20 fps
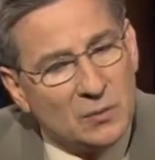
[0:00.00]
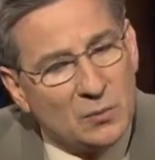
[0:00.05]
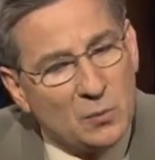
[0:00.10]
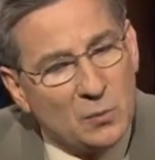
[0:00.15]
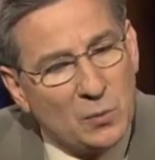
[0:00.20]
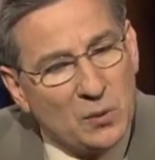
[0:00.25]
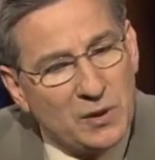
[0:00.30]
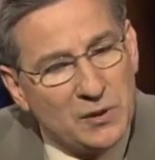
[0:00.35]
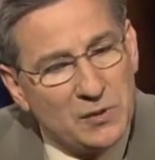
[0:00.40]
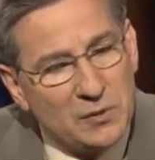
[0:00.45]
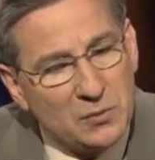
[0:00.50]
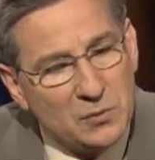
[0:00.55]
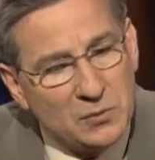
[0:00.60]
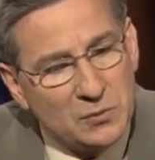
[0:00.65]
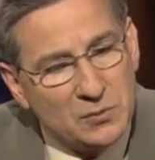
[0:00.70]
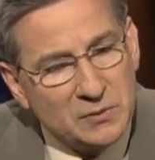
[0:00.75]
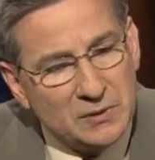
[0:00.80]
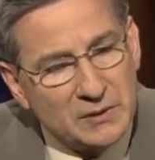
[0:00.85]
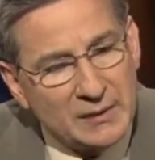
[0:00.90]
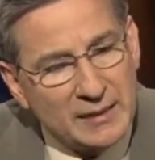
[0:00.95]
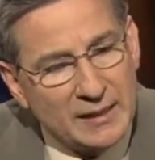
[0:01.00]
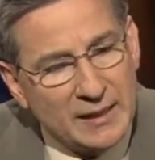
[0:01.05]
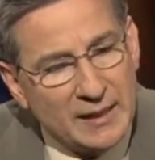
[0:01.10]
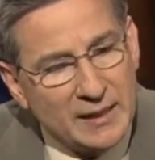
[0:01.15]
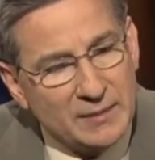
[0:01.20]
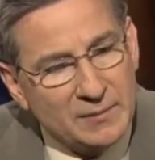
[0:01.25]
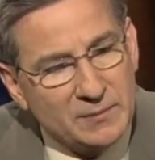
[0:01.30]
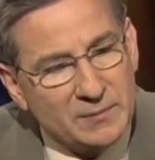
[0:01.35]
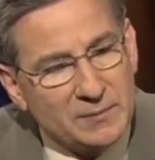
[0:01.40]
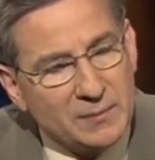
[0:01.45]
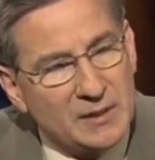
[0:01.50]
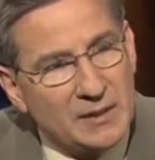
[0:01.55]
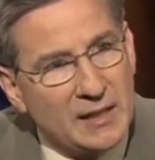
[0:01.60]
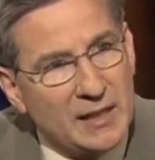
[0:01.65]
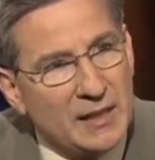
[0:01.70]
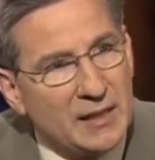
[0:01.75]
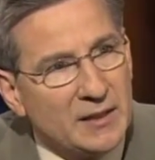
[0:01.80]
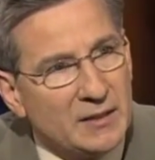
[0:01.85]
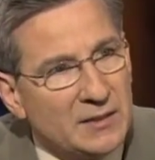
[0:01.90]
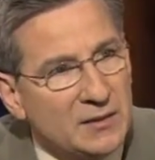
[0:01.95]
When you get
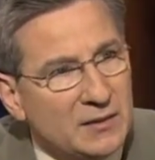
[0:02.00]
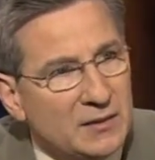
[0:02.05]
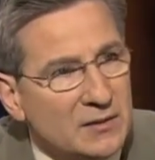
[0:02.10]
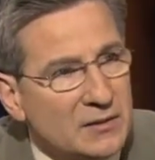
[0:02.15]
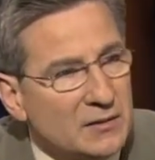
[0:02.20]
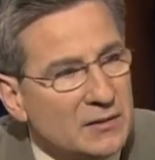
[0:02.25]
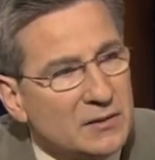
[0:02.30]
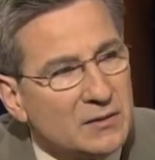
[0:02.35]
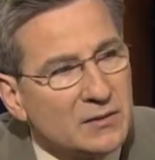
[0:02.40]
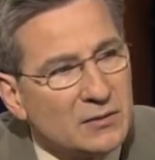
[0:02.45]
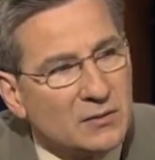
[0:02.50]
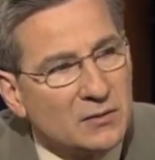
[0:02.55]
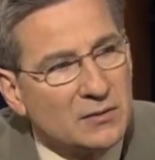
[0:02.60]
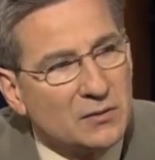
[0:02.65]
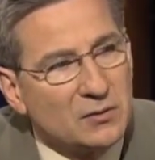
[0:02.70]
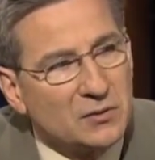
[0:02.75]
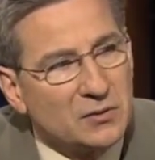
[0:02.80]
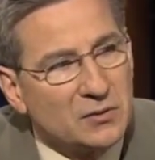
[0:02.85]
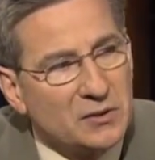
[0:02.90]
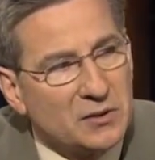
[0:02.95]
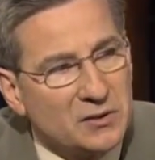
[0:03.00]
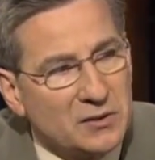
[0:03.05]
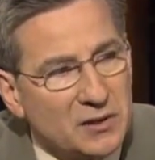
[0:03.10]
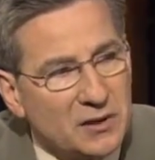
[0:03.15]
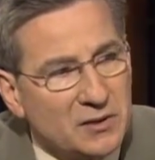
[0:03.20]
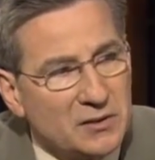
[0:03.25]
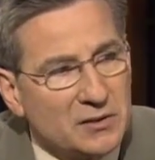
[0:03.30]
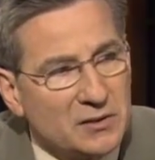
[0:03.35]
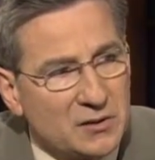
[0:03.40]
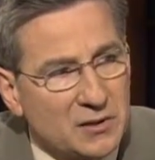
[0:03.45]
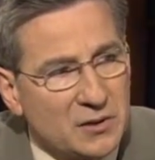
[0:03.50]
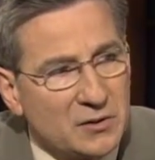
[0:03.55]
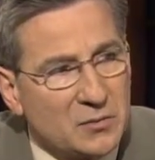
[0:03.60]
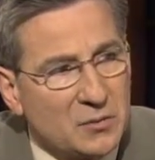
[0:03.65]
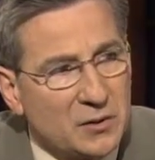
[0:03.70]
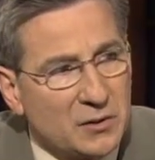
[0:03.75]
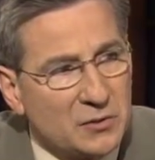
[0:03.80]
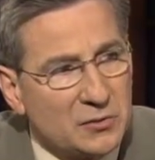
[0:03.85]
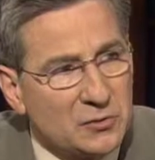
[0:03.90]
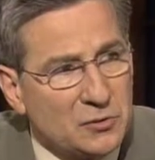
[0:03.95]
beyond the early stages, stage
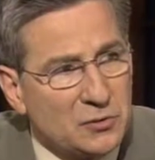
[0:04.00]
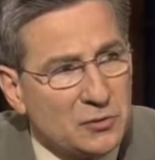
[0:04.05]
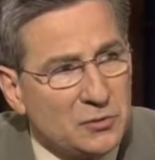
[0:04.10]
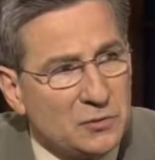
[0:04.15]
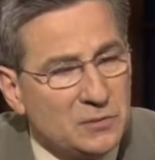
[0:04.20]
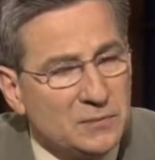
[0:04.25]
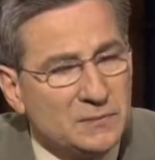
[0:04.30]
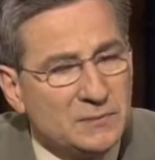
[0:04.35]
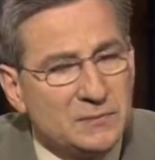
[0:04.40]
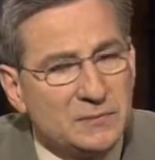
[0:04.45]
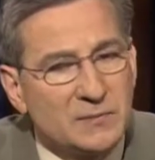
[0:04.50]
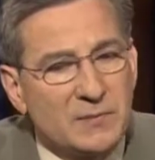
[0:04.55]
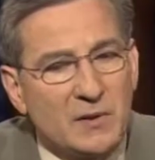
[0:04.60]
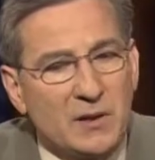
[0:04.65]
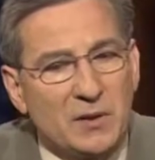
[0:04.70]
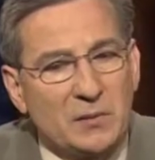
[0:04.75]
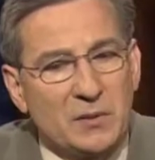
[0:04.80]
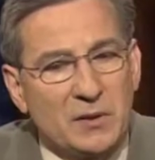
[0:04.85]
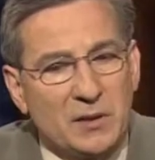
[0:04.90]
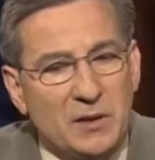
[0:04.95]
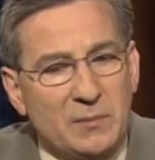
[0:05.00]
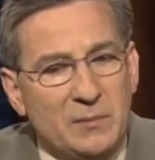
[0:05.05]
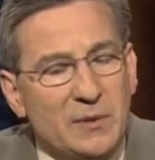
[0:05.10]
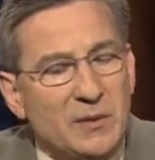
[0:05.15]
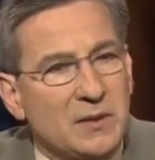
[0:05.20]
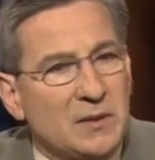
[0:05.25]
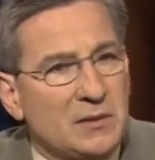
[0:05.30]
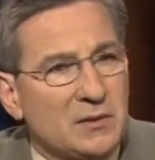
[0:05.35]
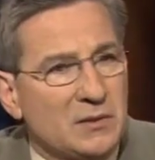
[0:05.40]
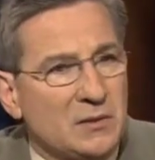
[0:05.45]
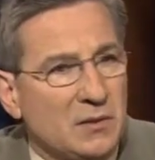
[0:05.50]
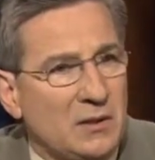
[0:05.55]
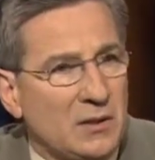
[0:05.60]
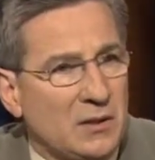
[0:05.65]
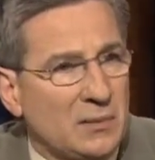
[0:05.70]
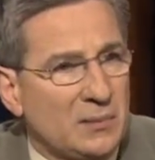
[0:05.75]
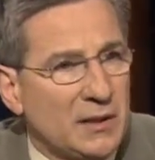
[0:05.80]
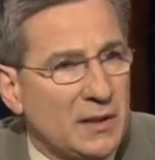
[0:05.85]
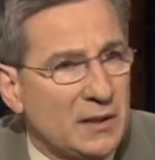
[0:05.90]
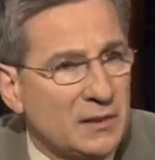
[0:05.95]
1 or 2, we then begin to
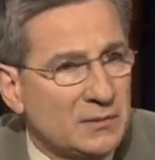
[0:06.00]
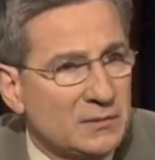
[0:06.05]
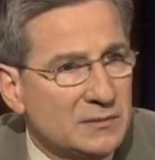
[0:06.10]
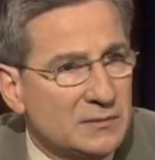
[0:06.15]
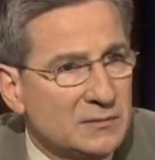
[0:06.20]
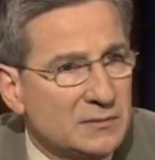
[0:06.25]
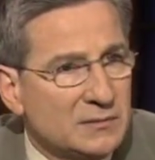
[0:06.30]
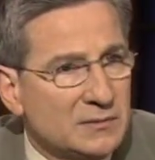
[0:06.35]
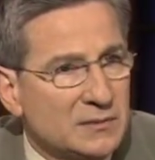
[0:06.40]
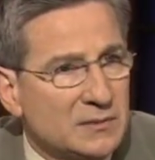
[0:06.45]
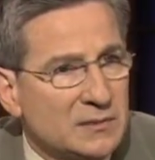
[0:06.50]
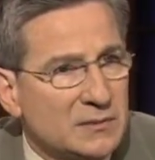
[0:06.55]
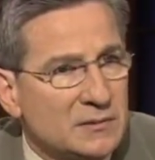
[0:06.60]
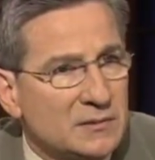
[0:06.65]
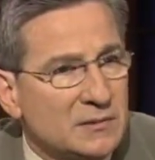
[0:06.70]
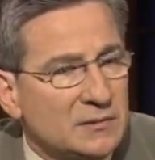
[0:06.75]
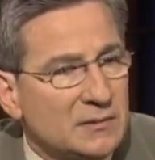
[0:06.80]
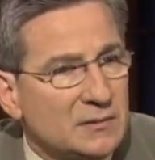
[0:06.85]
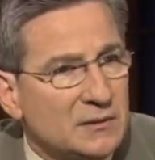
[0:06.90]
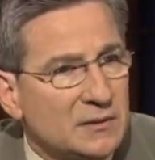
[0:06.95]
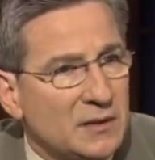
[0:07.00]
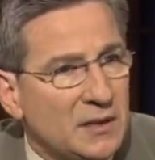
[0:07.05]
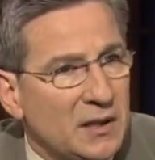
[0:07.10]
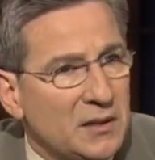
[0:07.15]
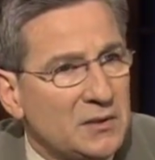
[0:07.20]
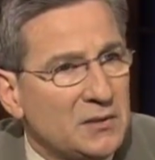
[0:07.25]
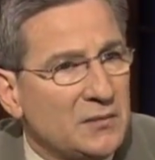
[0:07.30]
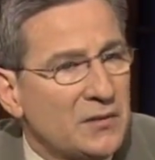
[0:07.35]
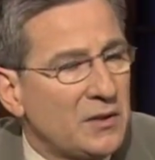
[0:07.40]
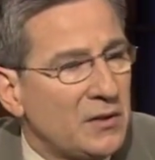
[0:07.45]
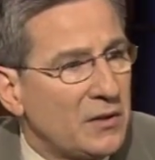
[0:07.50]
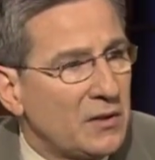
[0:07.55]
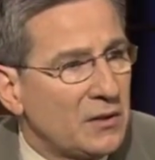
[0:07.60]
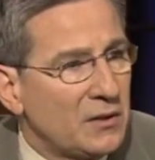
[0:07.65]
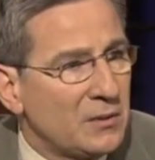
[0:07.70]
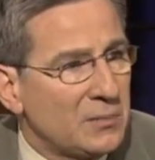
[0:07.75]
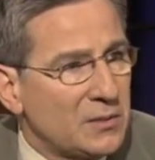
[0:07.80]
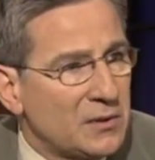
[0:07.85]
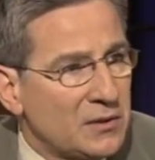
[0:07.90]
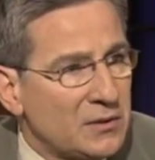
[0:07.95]
talk about adjuvant
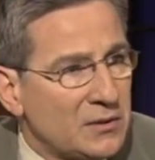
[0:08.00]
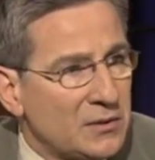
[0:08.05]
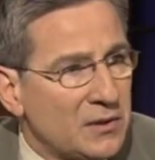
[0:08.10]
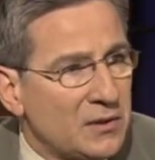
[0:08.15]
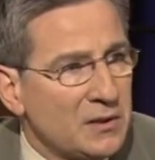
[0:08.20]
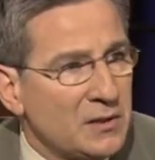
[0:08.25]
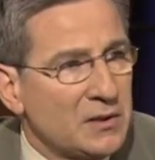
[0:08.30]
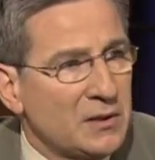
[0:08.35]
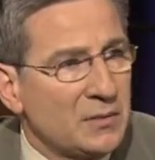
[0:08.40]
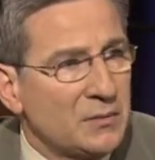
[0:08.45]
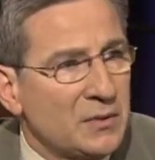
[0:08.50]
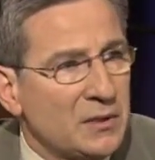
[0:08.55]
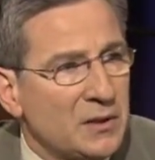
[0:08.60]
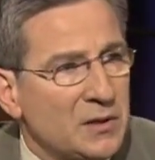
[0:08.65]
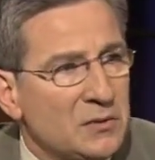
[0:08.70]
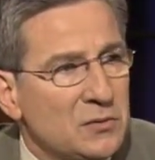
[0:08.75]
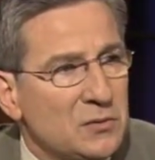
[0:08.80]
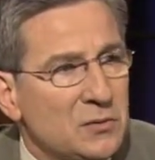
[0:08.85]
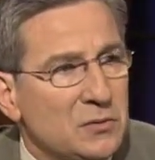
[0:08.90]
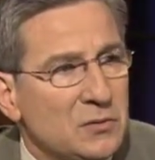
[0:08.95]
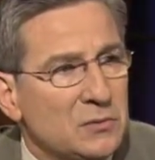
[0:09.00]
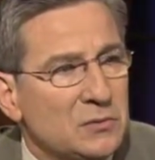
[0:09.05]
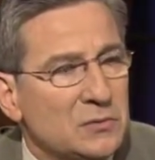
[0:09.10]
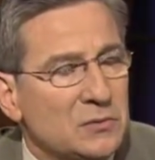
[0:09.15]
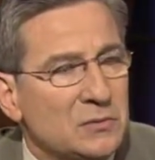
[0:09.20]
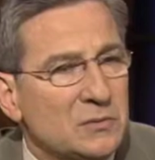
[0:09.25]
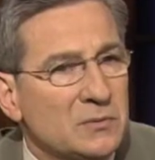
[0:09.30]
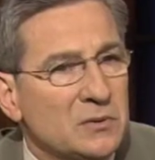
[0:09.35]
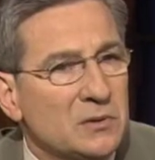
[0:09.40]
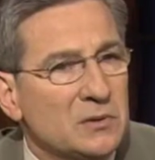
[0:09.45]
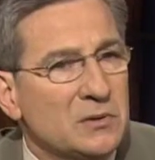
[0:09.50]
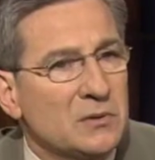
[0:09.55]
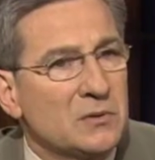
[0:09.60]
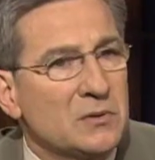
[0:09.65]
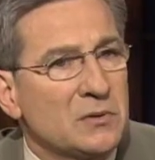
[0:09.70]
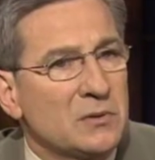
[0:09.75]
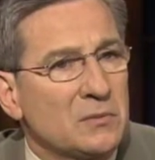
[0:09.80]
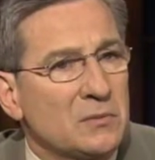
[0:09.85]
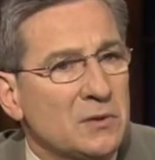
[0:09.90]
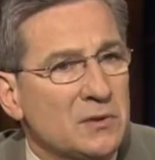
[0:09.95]
therapies, things that we can do to
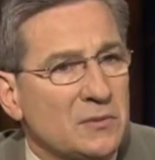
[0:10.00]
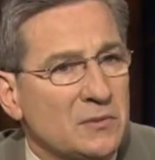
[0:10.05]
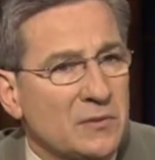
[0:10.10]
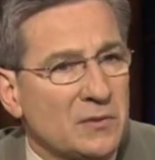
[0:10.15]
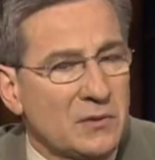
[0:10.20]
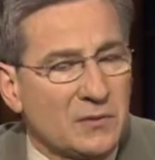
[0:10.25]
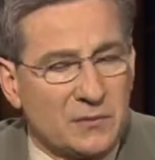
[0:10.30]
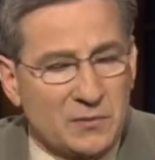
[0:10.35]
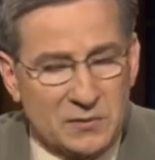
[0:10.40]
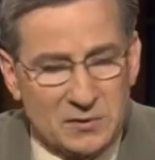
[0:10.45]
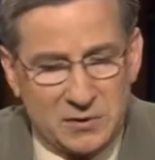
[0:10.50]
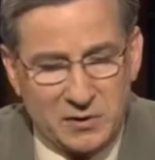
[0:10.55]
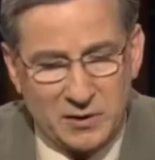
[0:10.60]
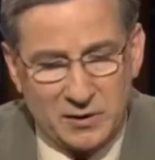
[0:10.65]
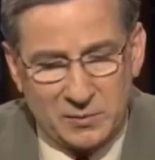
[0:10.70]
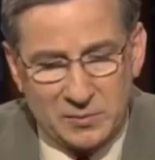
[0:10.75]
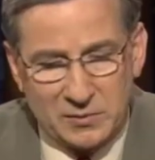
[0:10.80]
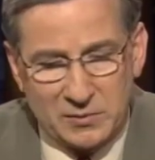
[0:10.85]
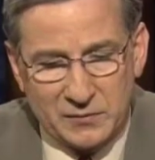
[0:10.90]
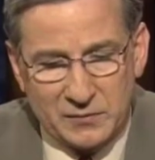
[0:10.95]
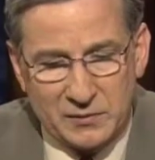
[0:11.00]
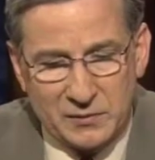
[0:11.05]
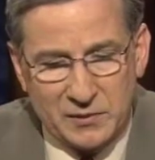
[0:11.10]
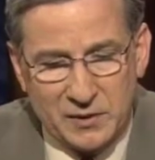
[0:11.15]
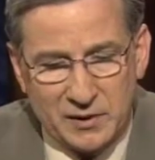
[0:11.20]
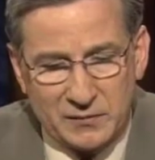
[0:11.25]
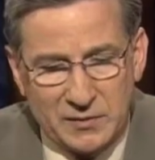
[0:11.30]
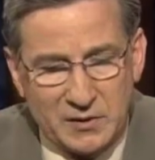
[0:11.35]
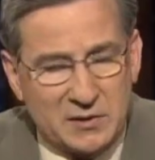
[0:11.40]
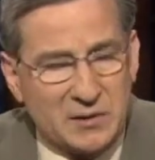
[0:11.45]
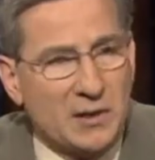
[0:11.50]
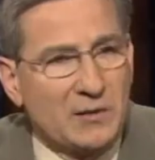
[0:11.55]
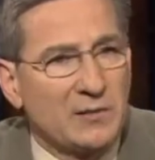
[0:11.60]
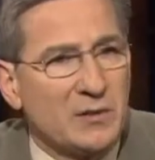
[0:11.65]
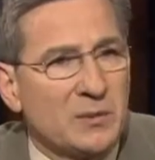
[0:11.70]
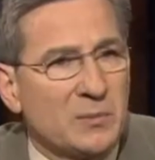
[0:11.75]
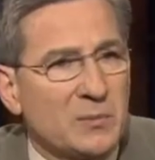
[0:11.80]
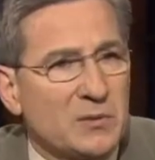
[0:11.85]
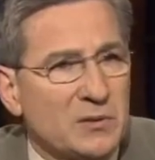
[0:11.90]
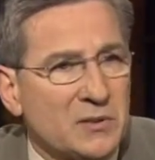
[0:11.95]
reduce the risk further. For example, if you have a
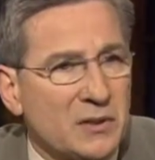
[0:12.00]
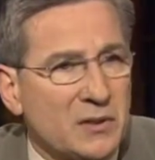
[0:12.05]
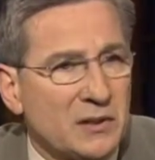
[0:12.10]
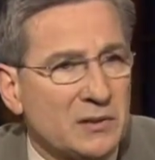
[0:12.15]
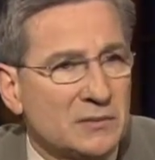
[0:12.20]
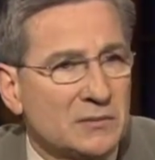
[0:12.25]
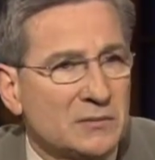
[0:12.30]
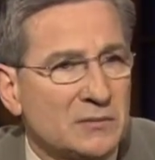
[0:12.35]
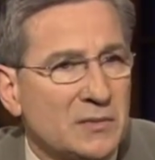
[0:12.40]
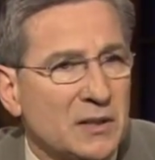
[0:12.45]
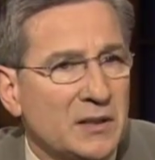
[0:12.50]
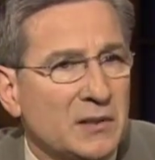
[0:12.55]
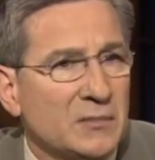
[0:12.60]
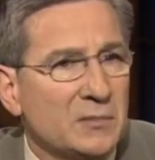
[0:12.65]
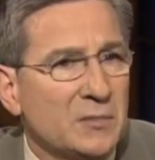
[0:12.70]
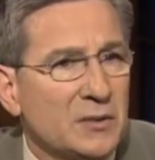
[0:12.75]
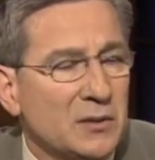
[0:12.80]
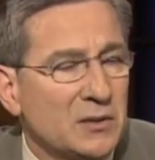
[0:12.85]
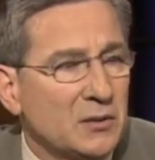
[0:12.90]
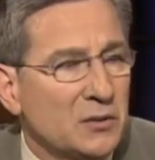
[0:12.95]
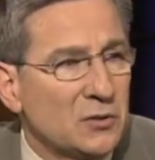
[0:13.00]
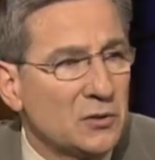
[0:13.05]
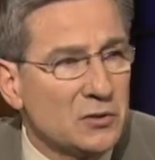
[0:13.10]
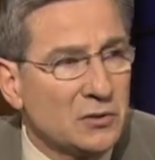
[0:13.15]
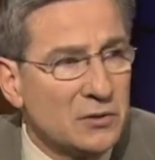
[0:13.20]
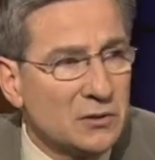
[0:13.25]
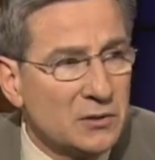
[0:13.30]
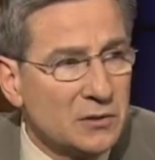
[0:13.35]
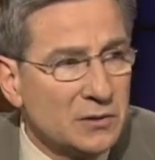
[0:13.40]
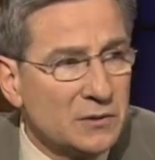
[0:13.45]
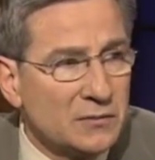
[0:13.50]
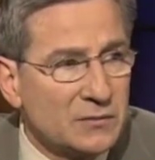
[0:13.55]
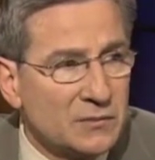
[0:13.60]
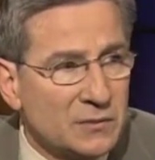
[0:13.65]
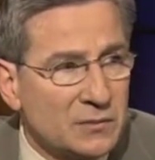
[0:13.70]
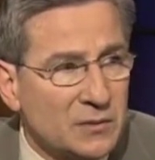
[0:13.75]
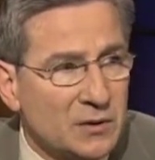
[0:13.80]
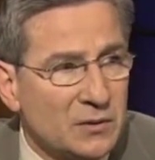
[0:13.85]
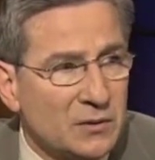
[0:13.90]
70% rate of being cured from a